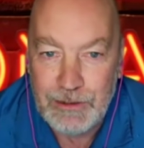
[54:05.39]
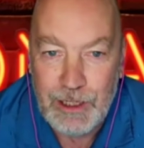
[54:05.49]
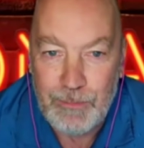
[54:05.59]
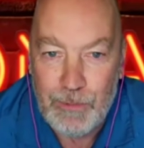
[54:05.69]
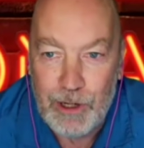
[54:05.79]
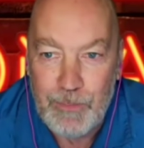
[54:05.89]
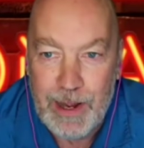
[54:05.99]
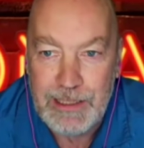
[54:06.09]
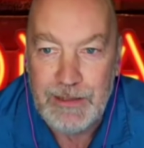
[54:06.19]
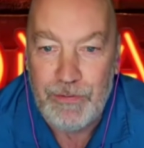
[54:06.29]
Look up Mark
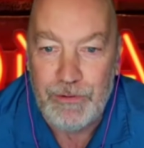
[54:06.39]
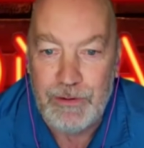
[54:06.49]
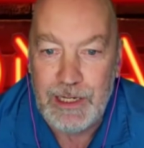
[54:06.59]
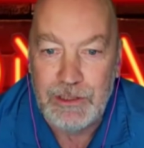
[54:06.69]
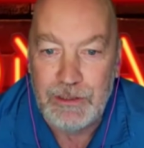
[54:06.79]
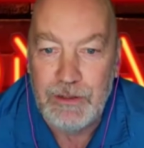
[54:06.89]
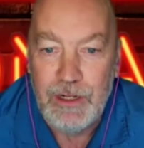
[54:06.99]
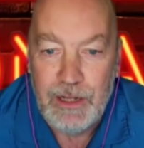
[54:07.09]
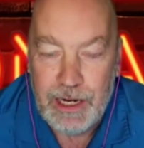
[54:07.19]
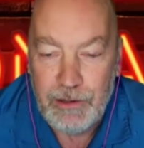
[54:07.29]
Madsen of Third Nature,
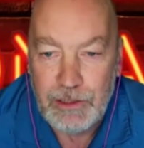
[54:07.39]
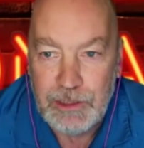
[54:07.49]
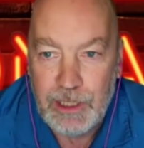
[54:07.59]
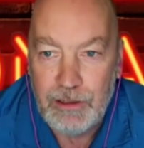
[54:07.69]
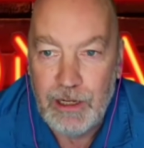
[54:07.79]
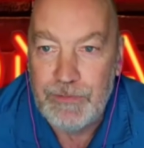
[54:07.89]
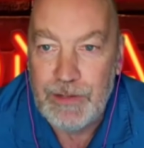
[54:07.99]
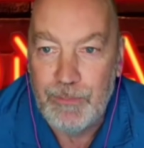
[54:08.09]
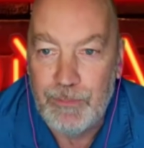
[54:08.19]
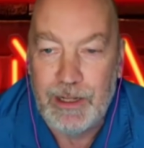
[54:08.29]
Eric Cheddar of
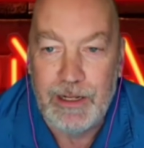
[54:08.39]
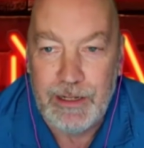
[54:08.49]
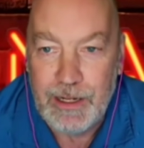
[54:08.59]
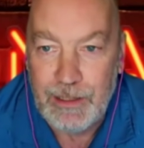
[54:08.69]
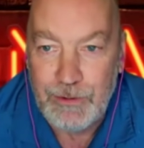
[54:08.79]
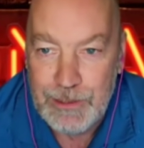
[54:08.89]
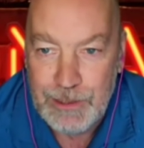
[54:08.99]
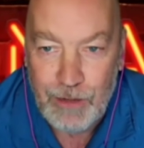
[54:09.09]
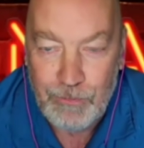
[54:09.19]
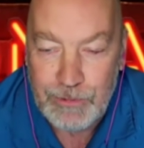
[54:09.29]
Imply, and
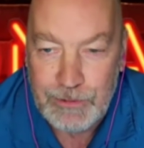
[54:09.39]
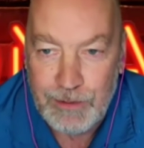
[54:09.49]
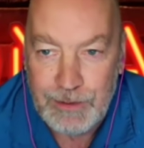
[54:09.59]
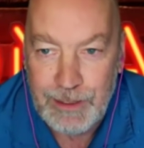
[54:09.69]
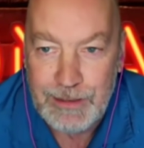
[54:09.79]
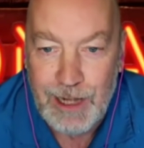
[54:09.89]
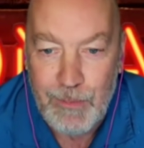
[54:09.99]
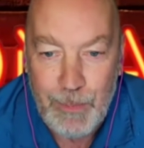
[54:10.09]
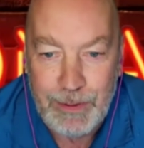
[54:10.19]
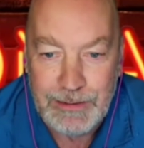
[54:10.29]
yourself. We'll talk to you next time.
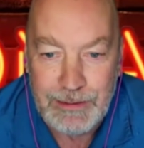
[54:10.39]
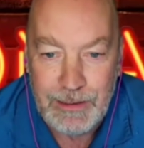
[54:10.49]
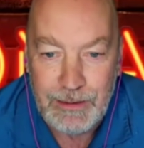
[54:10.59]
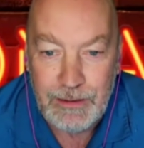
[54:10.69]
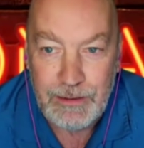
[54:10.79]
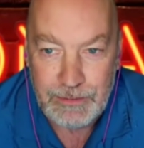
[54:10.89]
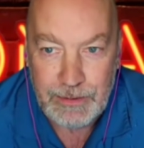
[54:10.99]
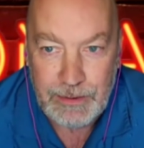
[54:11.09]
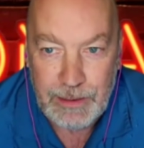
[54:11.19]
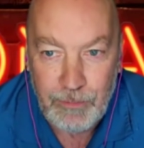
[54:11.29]
You've been listening to
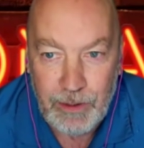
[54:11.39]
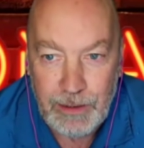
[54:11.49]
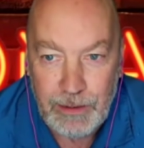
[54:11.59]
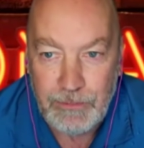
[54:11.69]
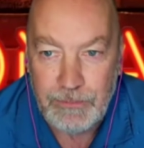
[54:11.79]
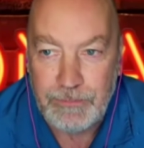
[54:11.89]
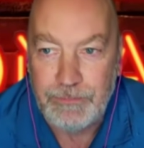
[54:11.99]
DM Radio.